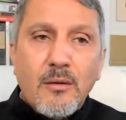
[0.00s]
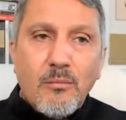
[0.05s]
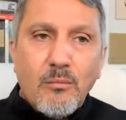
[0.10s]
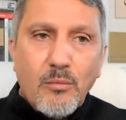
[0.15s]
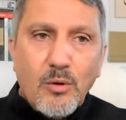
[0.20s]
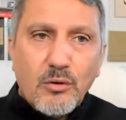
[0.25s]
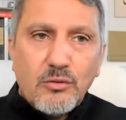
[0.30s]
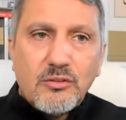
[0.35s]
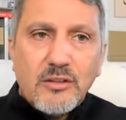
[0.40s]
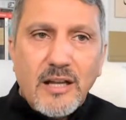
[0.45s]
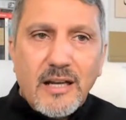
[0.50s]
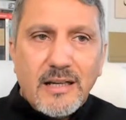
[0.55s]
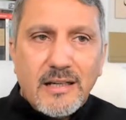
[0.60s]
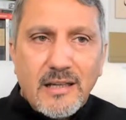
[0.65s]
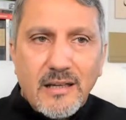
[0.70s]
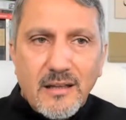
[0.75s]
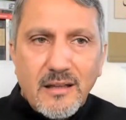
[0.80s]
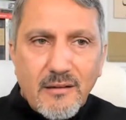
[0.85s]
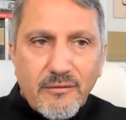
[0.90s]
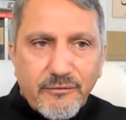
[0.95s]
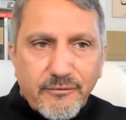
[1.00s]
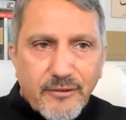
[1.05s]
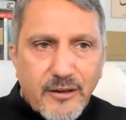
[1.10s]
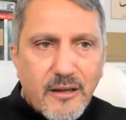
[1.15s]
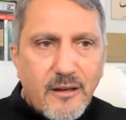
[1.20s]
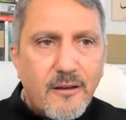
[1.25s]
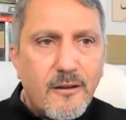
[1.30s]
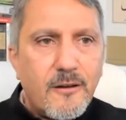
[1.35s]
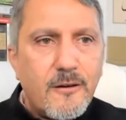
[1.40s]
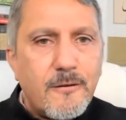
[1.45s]
Most likely the
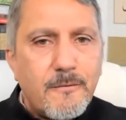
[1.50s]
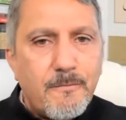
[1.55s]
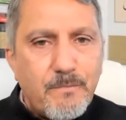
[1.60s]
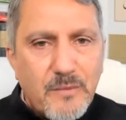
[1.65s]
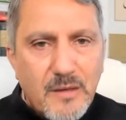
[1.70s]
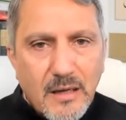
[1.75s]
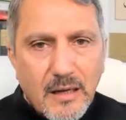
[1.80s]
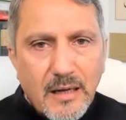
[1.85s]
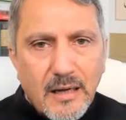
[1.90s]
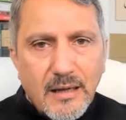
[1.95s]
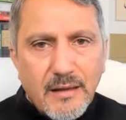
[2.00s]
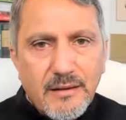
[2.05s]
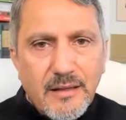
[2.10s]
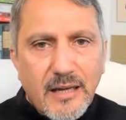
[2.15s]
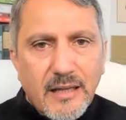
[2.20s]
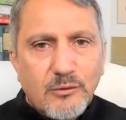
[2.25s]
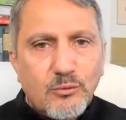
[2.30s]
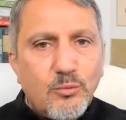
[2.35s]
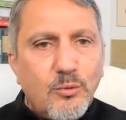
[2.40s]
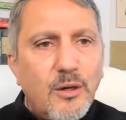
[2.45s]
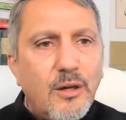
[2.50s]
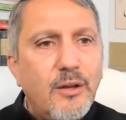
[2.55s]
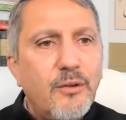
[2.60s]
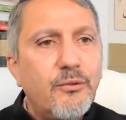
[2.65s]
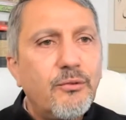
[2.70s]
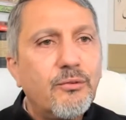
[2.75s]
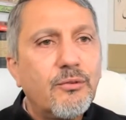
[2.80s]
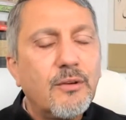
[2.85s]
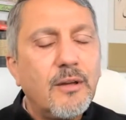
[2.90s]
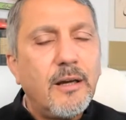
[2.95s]
figure that
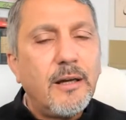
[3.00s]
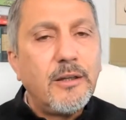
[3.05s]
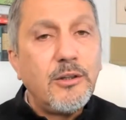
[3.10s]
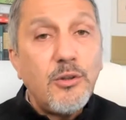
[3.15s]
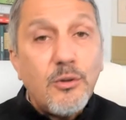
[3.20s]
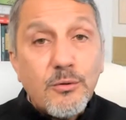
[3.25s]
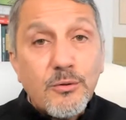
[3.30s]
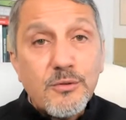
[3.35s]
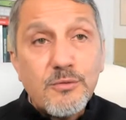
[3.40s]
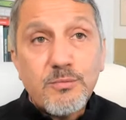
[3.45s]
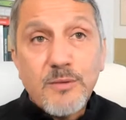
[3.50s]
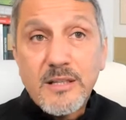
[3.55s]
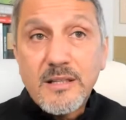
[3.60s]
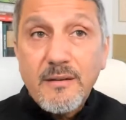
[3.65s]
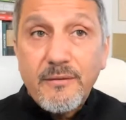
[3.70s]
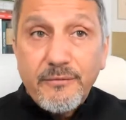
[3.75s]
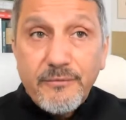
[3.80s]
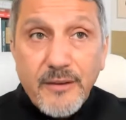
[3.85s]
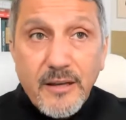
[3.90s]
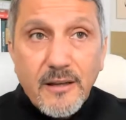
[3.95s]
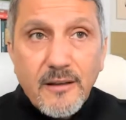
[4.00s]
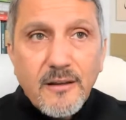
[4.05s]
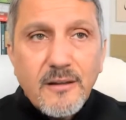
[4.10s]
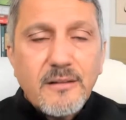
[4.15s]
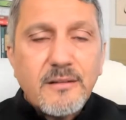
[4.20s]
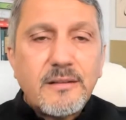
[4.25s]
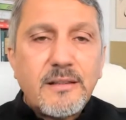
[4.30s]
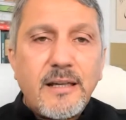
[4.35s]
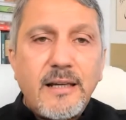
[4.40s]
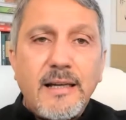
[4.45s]
was used was a
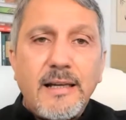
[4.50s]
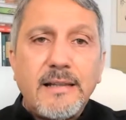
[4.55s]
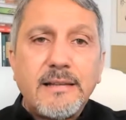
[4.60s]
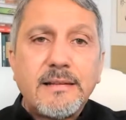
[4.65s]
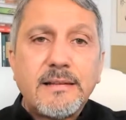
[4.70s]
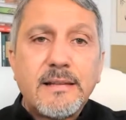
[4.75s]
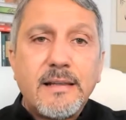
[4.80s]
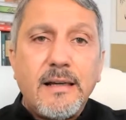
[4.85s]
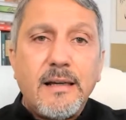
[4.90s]
figure that